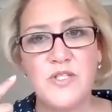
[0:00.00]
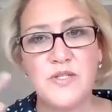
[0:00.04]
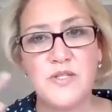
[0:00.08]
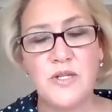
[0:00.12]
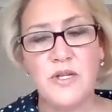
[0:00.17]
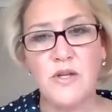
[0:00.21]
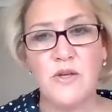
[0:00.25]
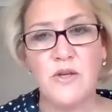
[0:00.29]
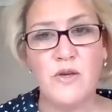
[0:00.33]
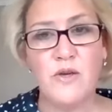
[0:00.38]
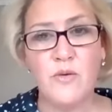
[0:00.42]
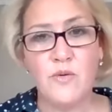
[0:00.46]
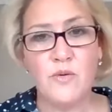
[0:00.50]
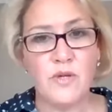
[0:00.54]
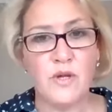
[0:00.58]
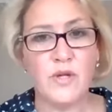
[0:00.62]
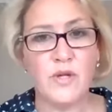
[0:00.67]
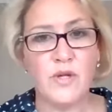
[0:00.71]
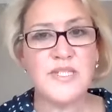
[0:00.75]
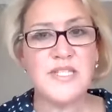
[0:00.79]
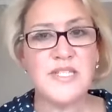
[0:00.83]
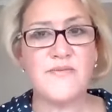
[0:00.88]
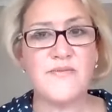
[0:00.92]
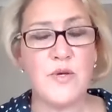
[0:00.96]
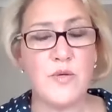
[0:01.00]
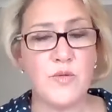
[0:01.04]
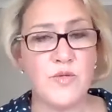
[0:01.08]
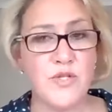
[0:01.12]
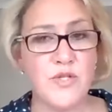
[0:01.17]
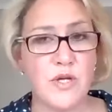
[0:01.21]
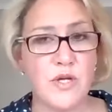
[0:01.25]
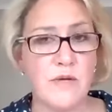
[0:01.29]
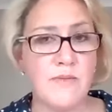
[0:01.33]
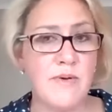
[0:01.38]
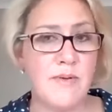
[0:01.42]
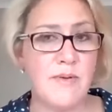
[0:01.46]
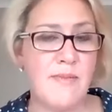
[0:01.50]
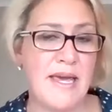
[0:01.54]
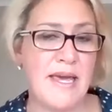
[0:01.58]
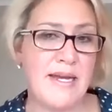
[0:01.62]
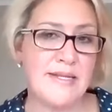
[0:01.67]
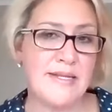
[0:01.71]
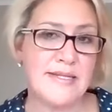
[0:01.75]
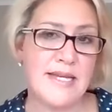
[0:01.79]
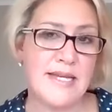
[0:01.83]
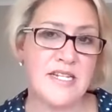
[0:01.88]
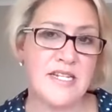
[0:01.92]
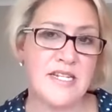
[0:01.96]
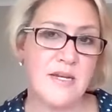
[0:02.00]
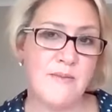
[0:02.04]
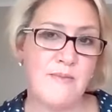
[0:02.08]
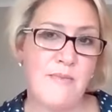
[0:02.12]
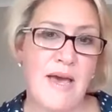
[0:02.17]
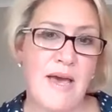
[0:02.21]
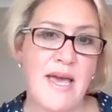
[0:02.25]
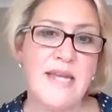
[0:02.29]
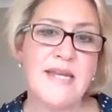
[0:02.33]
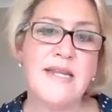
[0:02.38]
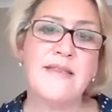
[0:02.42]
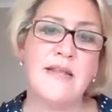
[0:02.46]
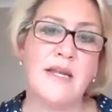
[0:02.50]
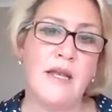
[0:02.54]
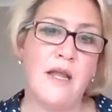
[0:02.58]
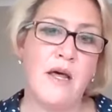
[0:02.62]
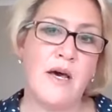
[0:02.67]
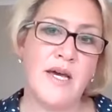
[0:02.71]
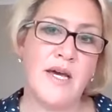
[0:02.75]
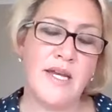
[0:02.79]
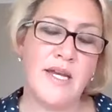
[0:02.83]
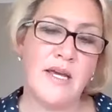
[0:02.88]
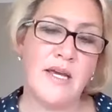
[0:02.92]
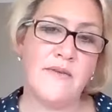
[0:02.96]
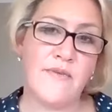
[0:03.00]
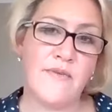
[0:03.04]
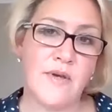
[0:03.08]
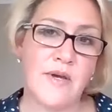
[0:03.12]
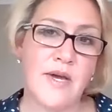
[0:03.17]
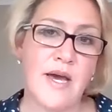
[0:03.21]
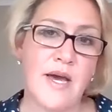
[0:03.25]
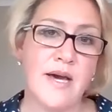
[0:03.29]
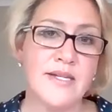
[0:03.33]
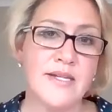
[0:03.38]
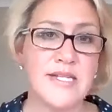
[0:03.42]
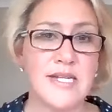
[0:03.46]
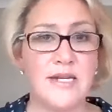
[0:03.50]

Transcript: your lots of your dopamine is actually made in the lining of your gut